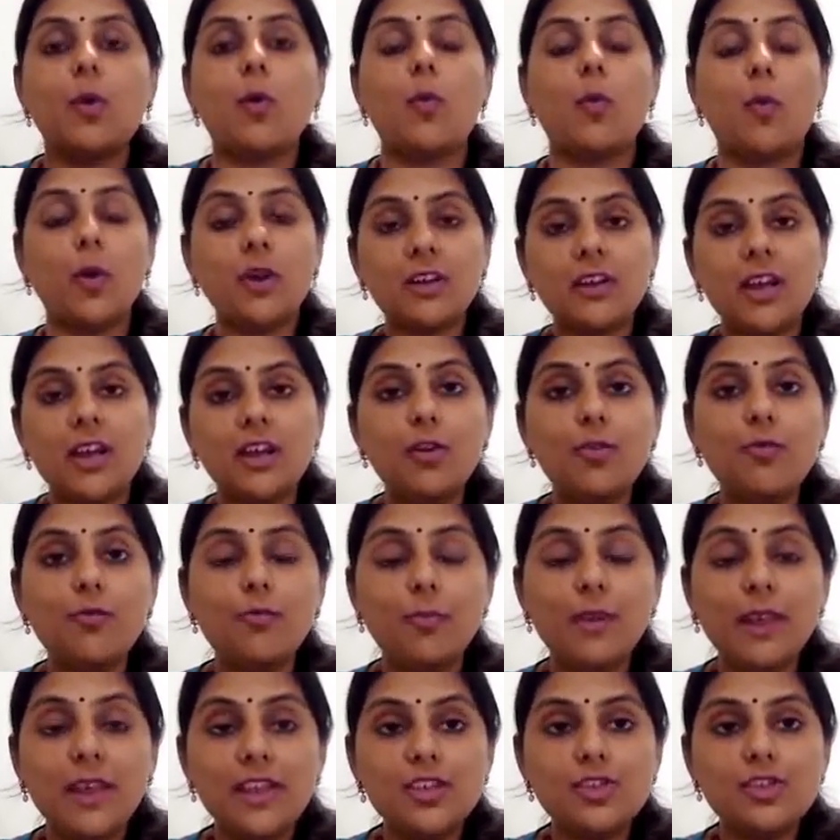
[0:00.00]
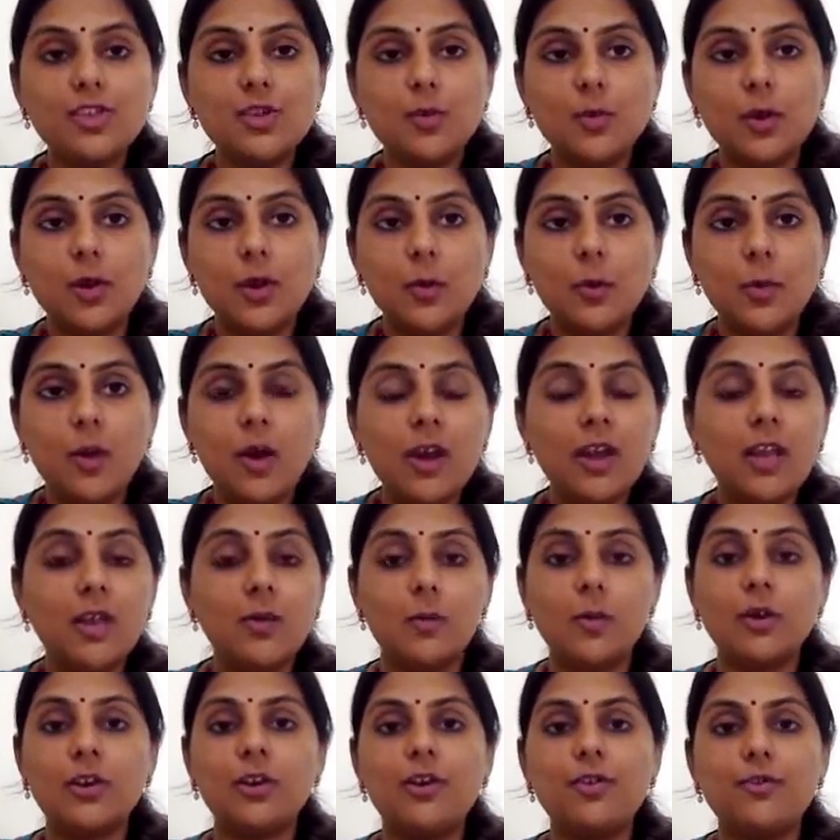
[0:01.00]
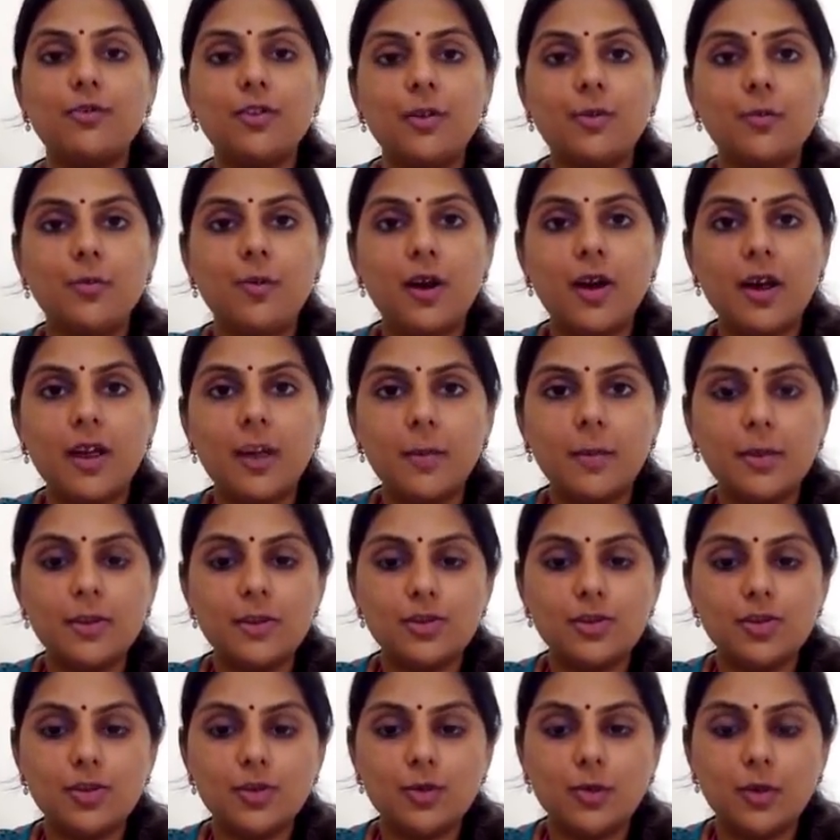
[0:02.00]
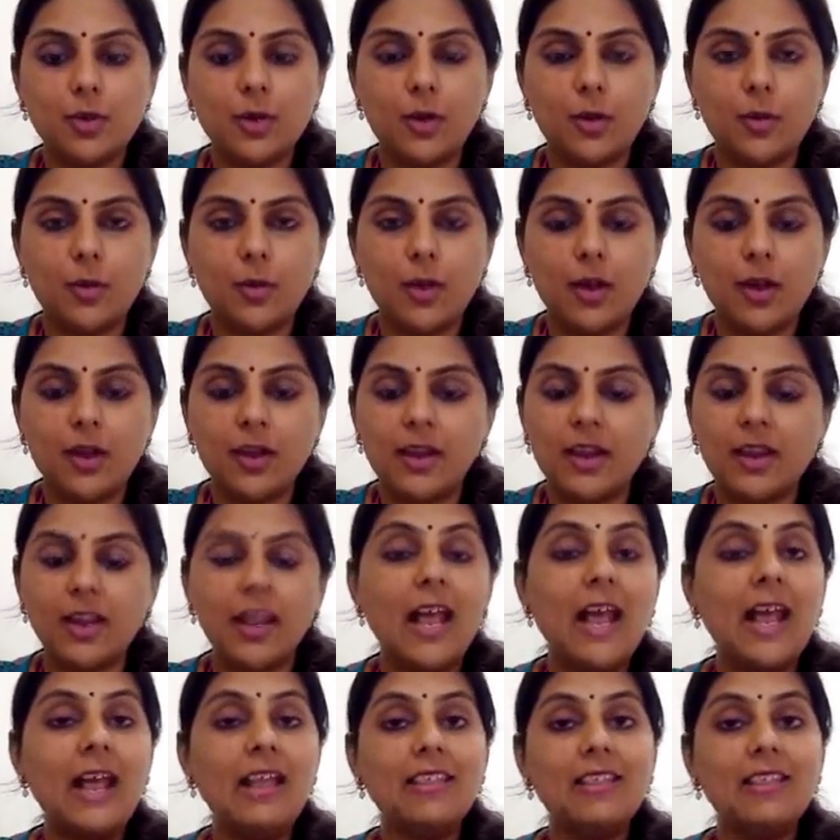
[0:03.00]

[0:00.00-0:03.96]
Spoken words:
What kind of place do you want to work in? What kind of environment do you want to work in?